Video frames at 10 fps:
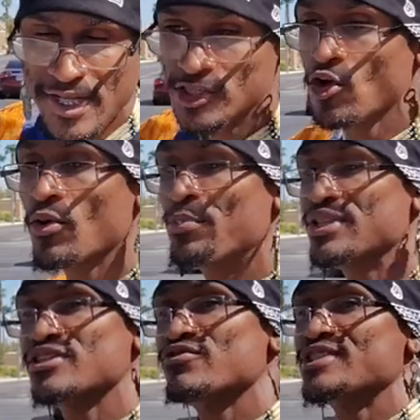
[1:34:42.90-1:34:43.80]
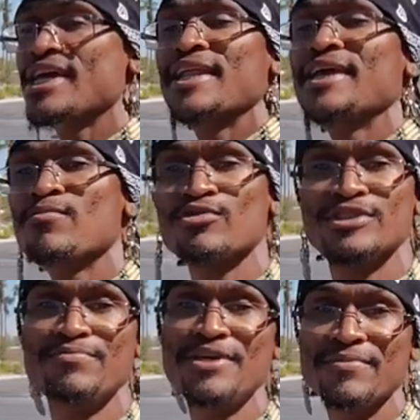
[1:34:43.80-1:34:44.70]
There's no repentance for taking the
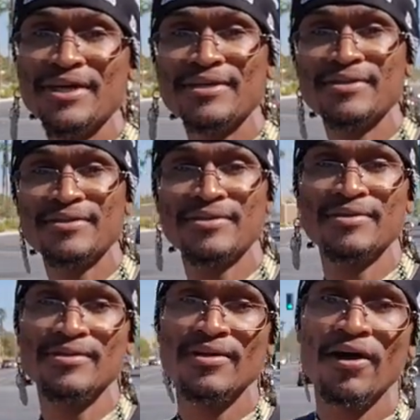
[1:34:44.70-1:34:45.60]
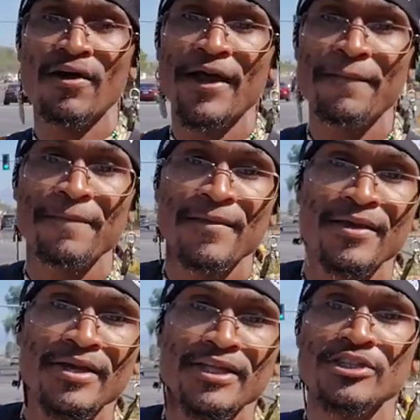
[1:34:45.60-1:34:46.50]
MOTB, man. All right?
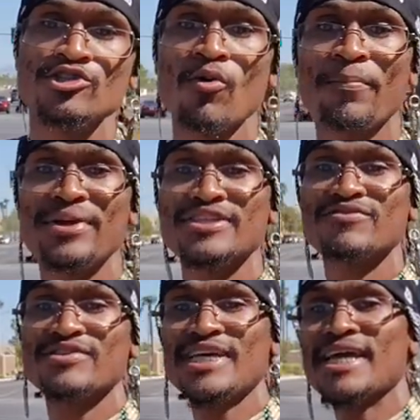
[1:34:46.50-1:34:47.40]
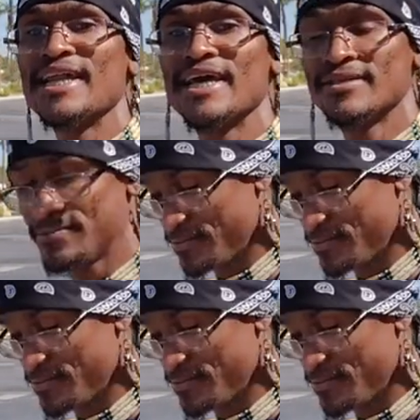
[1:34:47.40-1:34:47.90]
There's no repentance for taking it.